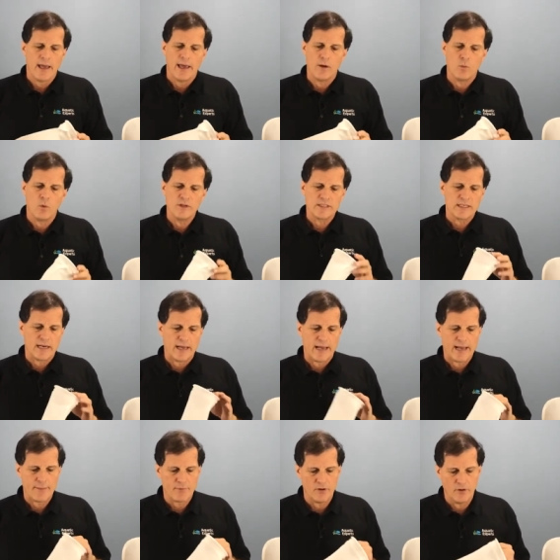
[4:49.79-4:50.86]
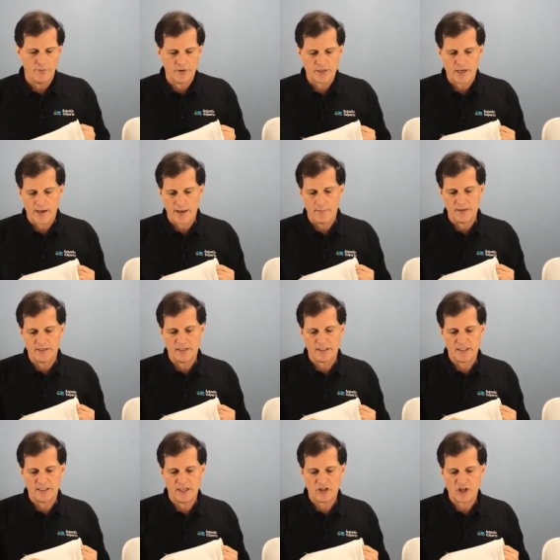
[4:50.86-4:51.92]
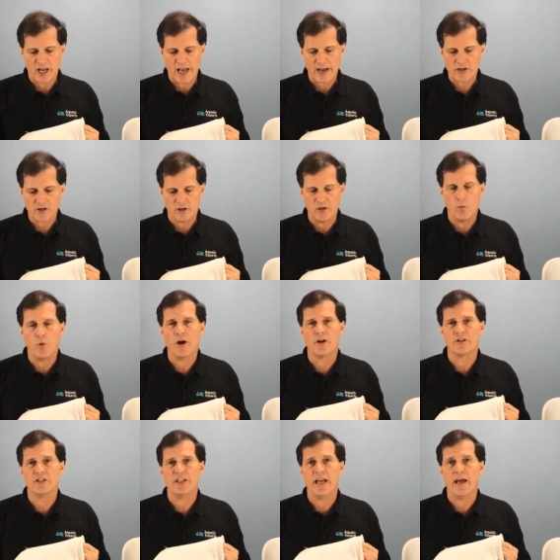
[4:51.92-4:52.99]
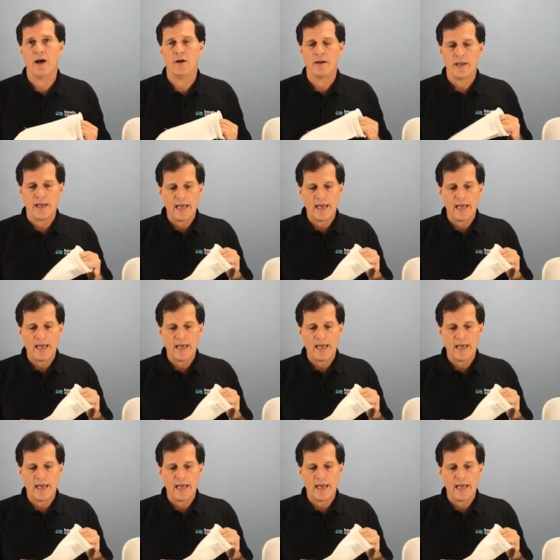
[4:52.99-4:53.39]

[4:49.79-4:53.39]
And what's gonna happen over time is this stitch actually wears down.